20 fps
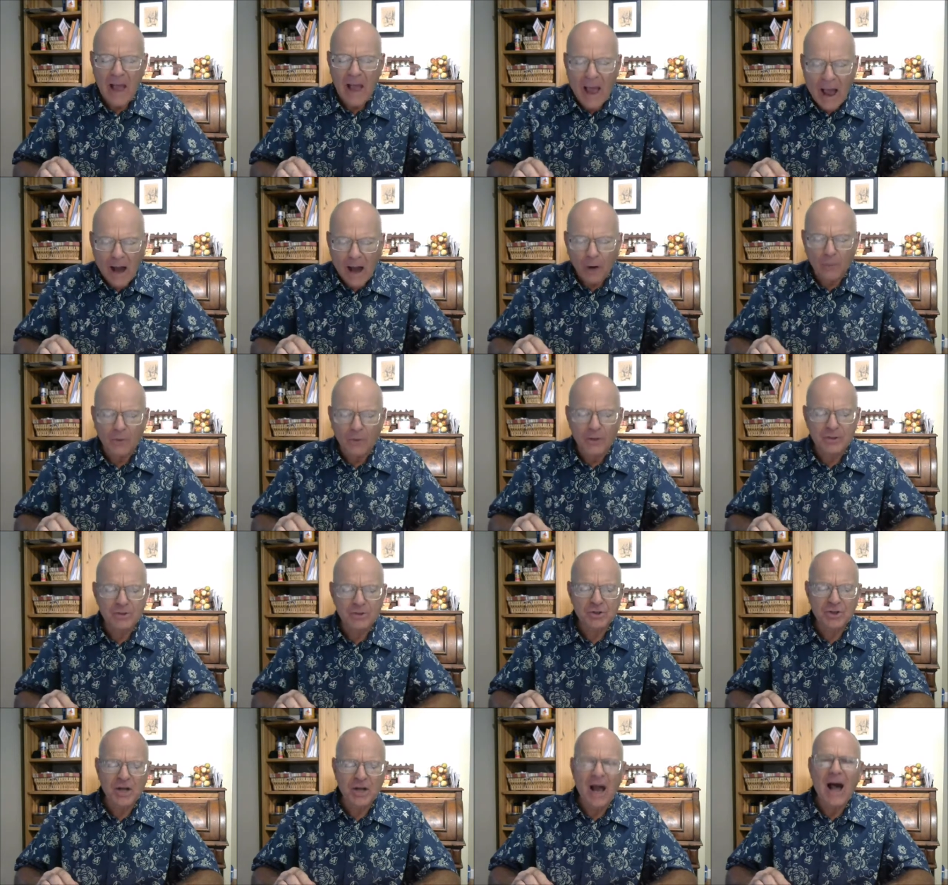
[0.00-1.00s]
Our
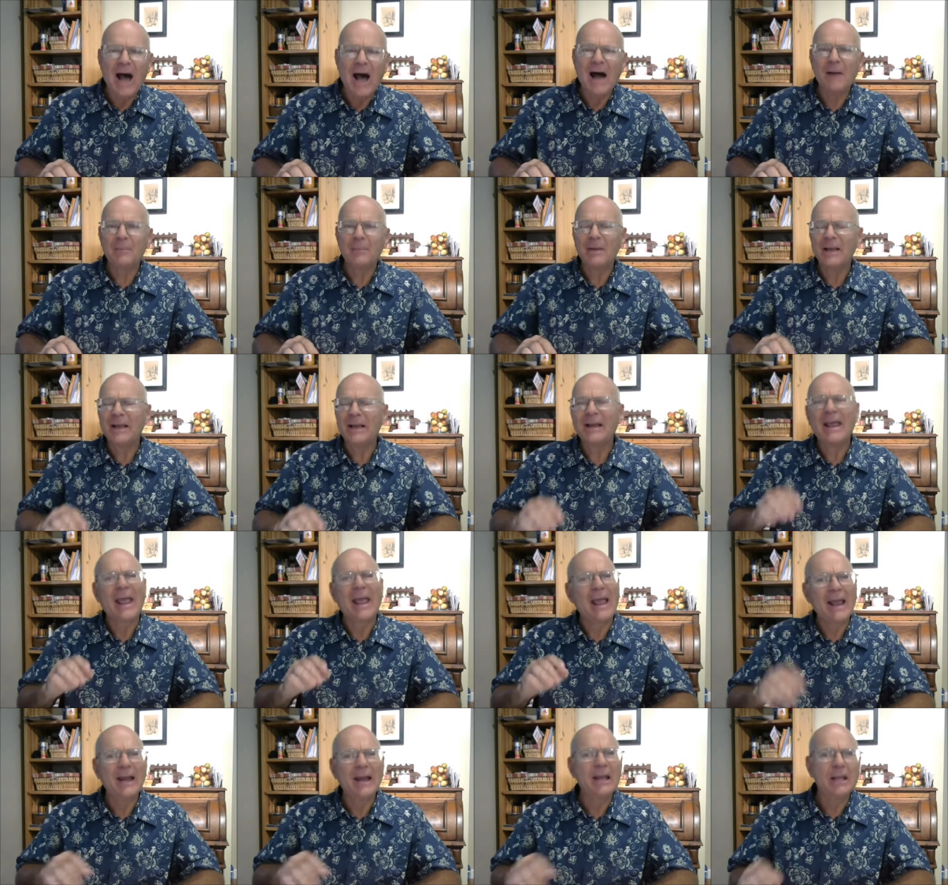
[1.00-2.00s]
job in
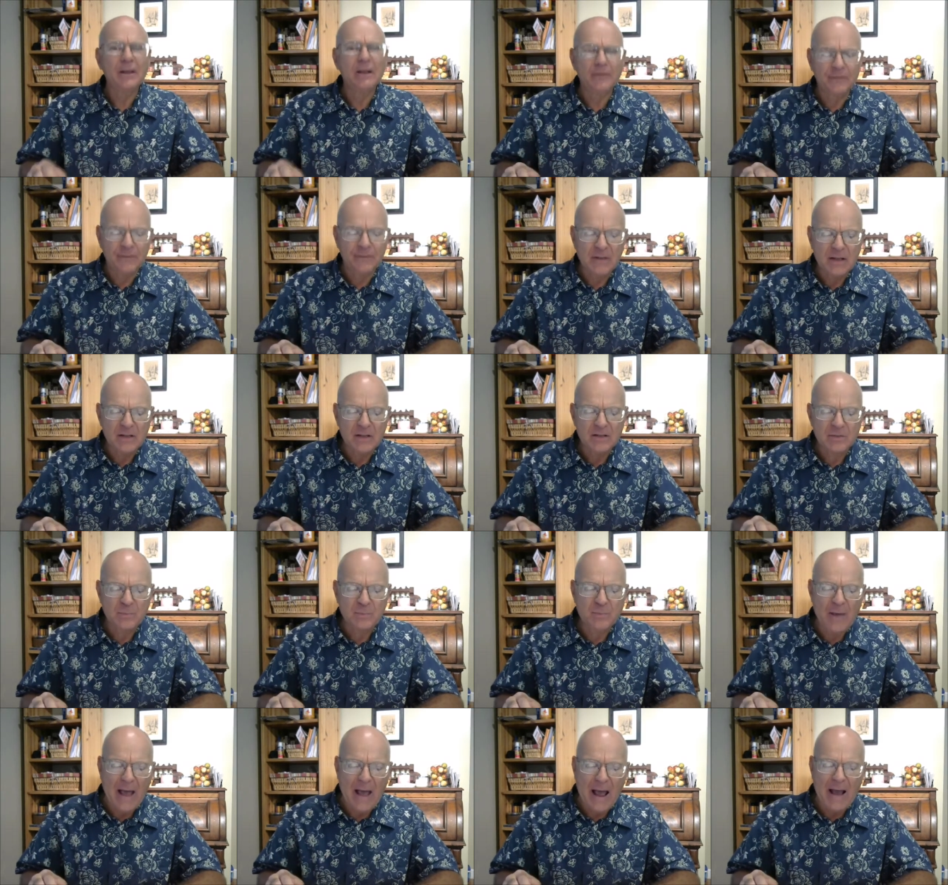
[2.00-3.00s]
any of these
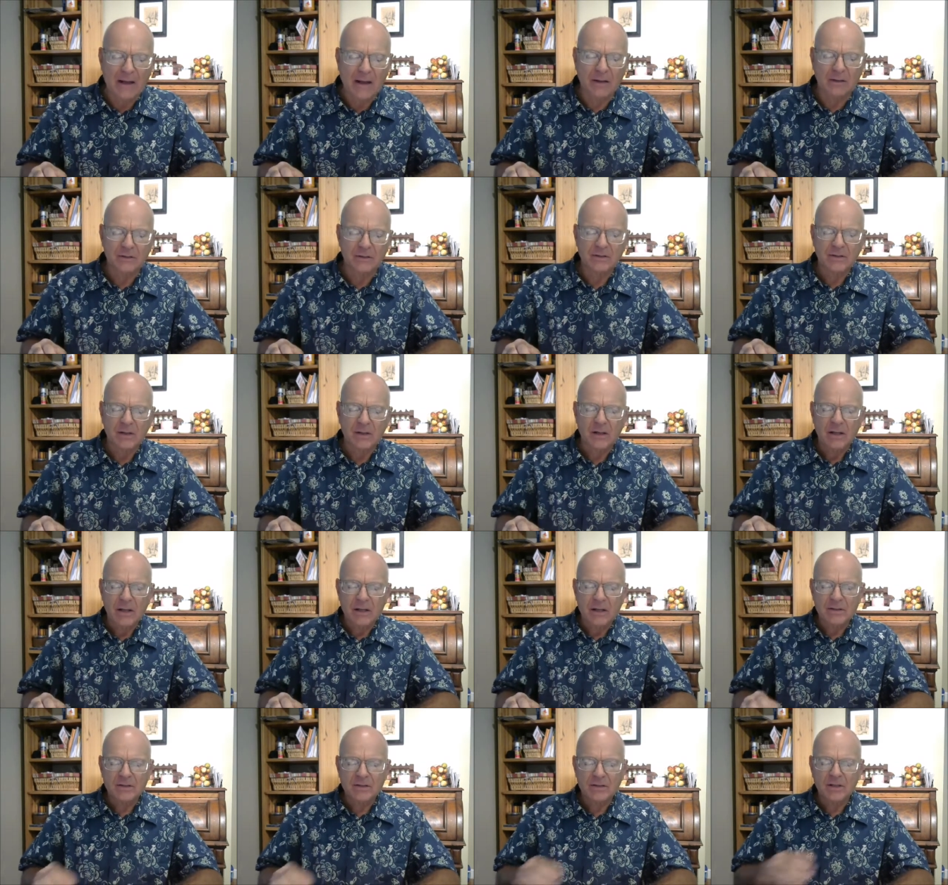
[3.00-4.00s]
battles
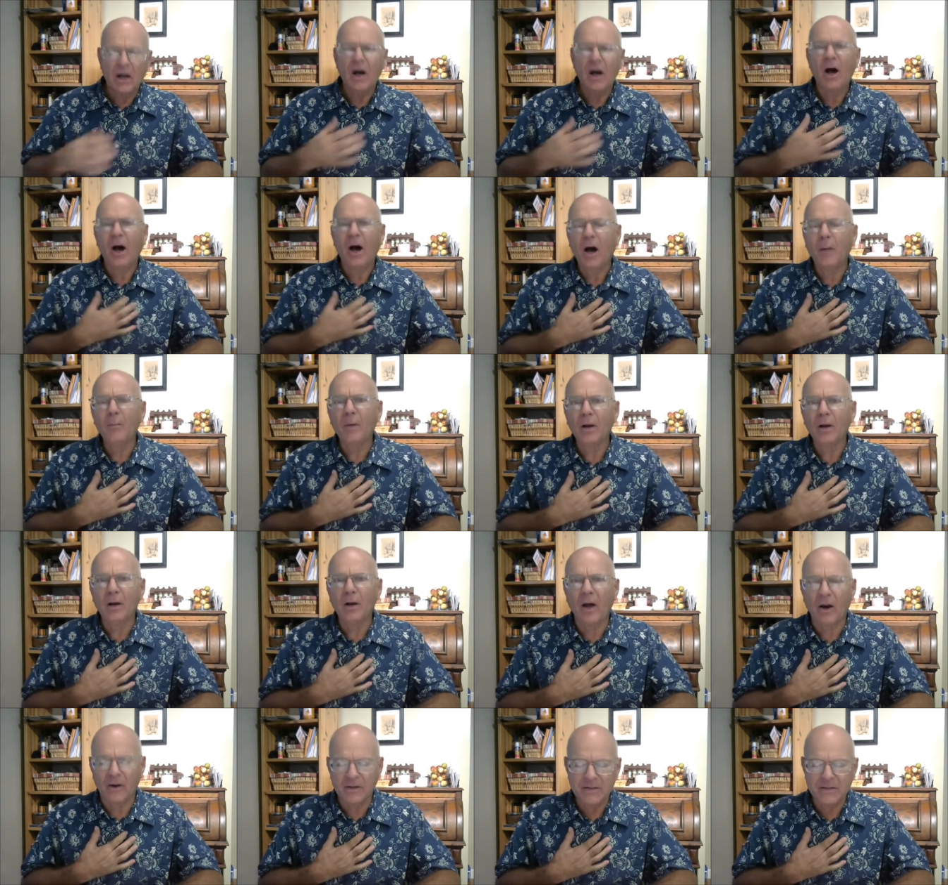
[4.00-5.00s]
is to humble
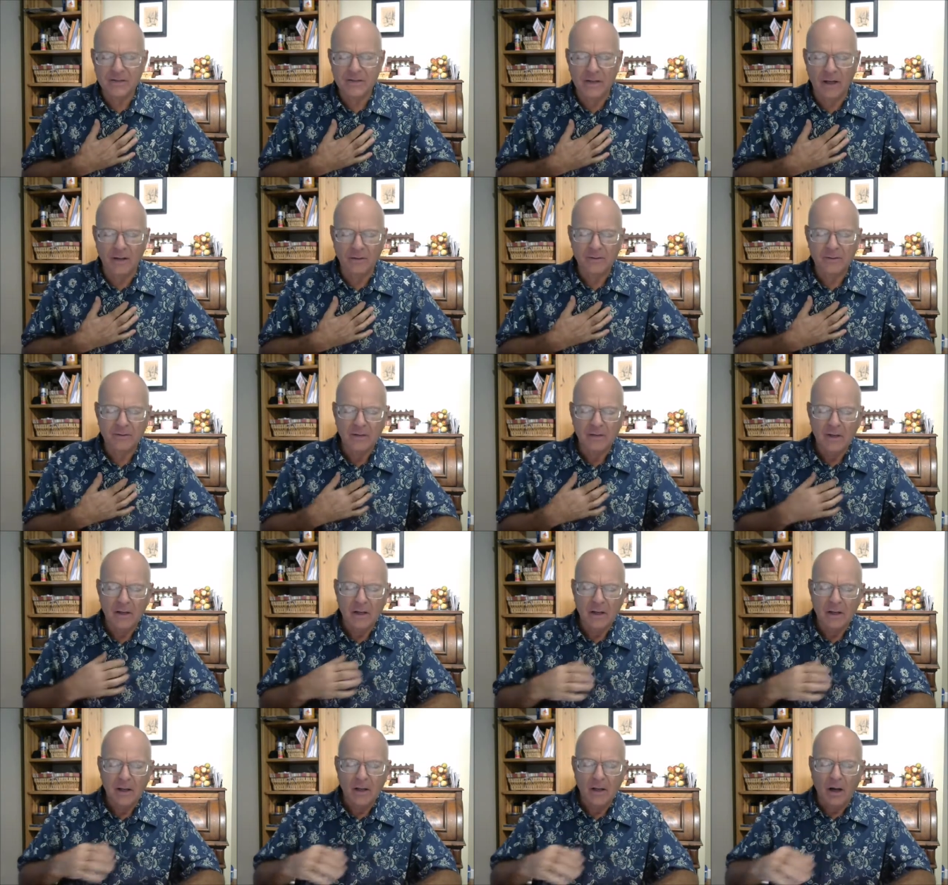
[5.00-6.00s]
ourselves
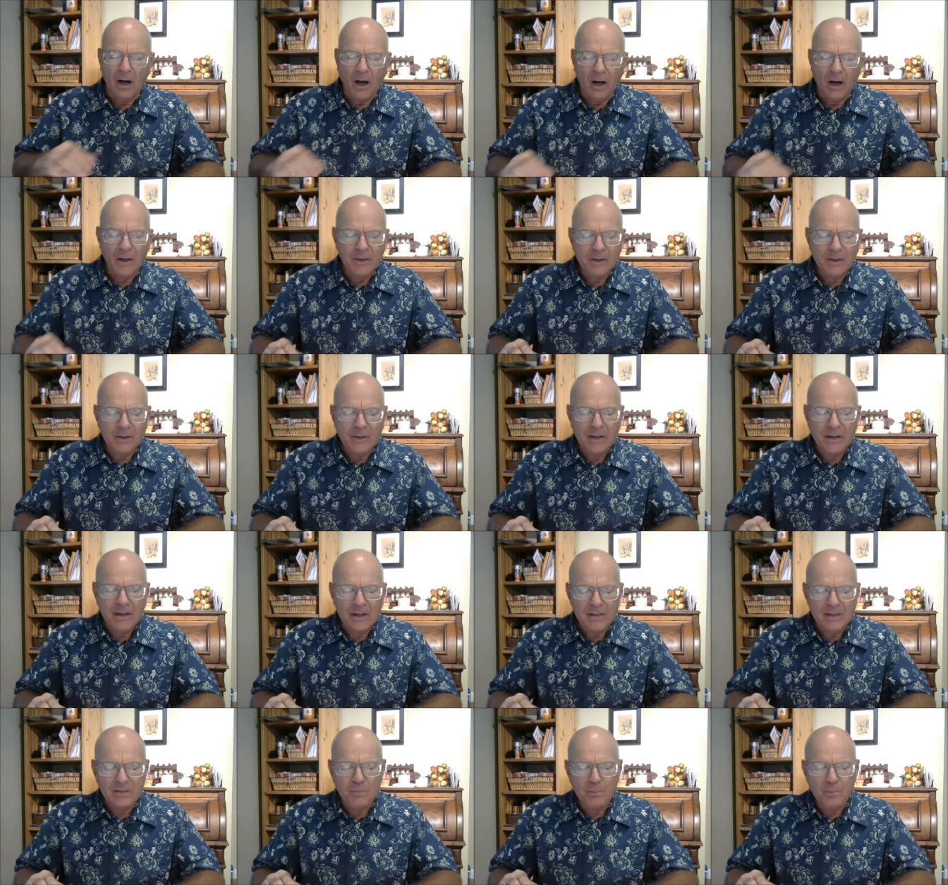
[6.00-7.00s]
under
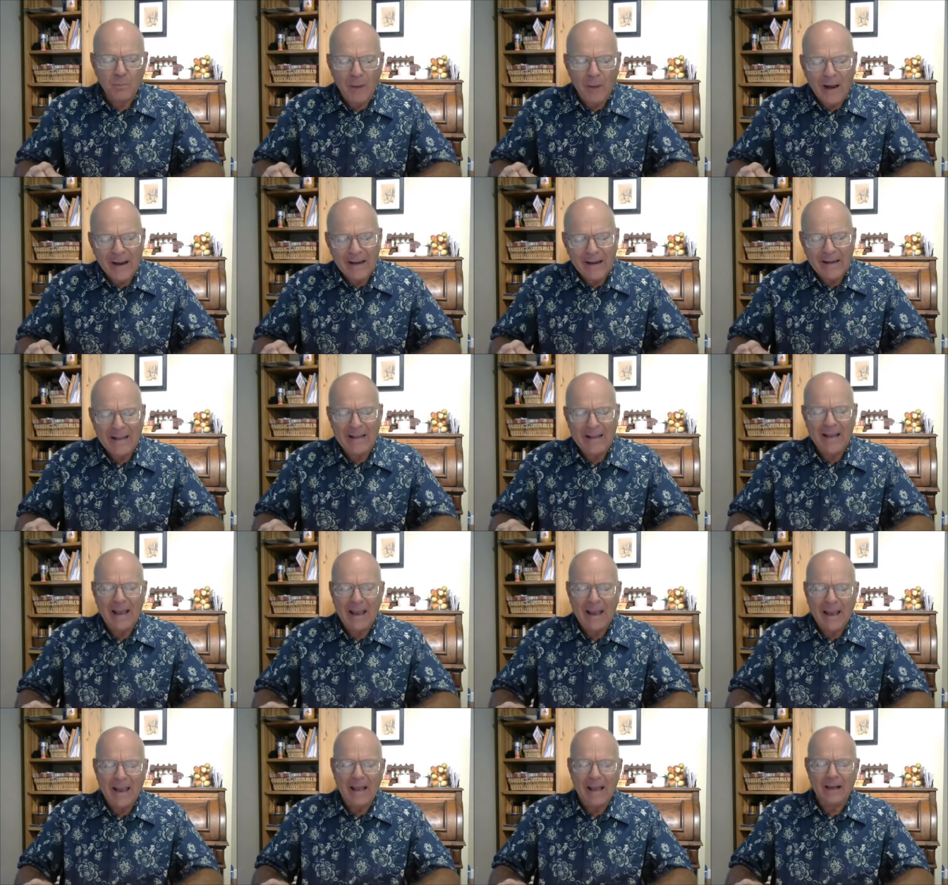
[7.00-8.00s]
his mighty
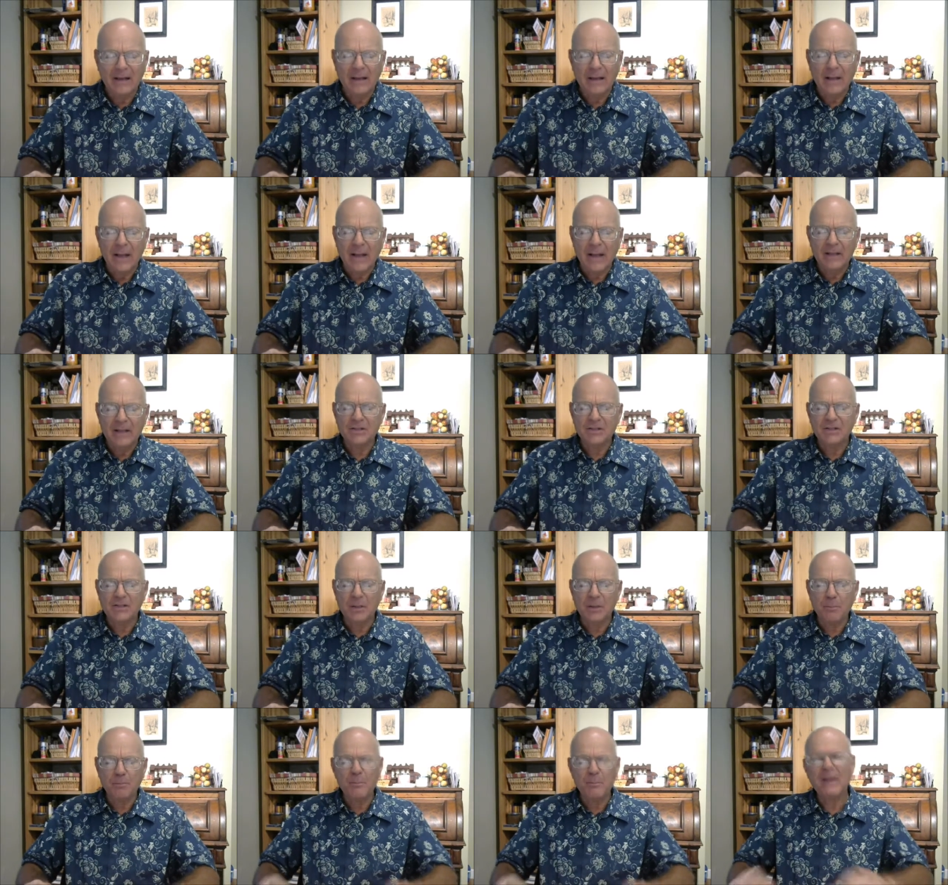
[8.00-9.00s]
hand and
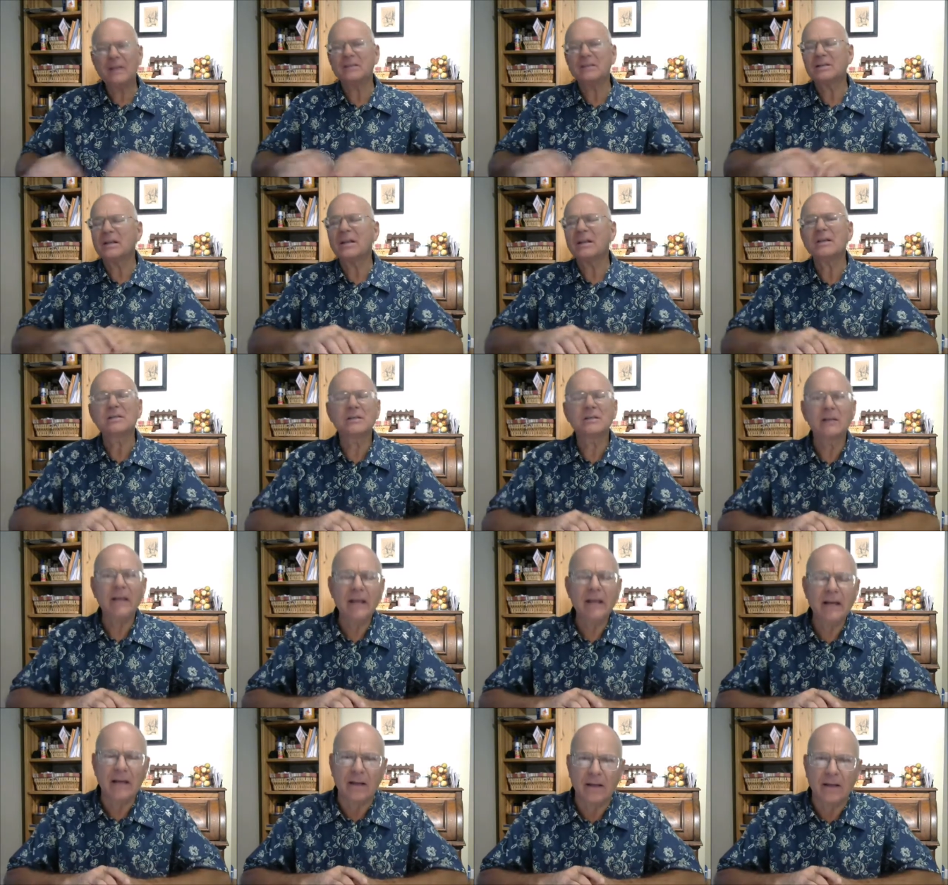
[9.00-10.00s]
submit to his
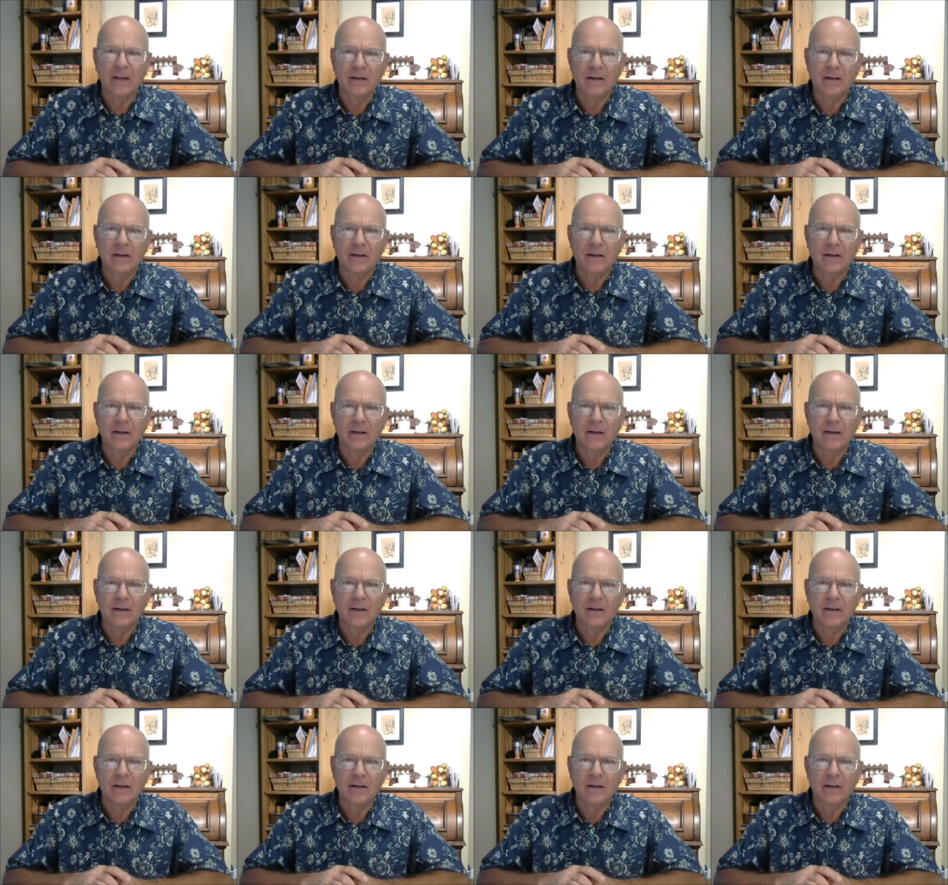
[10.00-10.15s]
leading.